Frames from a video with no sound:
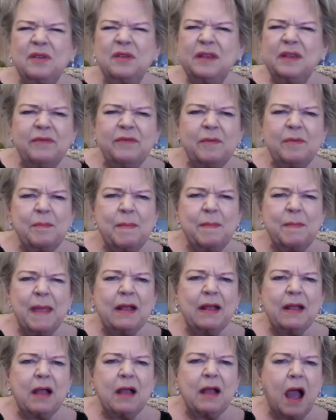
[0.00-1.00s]
eye
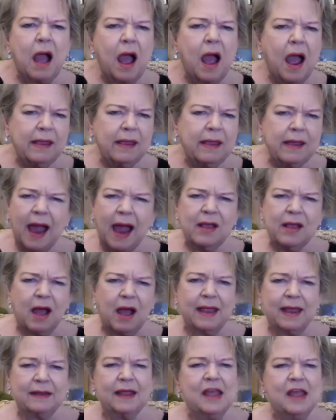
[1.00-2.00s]
contact.
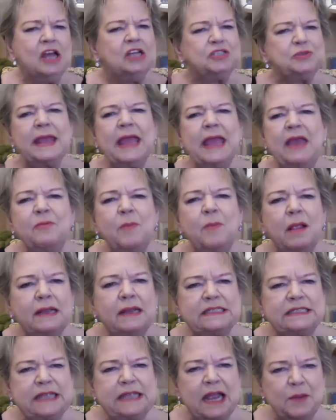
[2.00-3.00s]
So I gave them all an
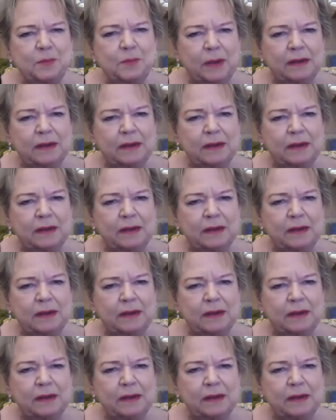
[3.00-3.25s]
assignment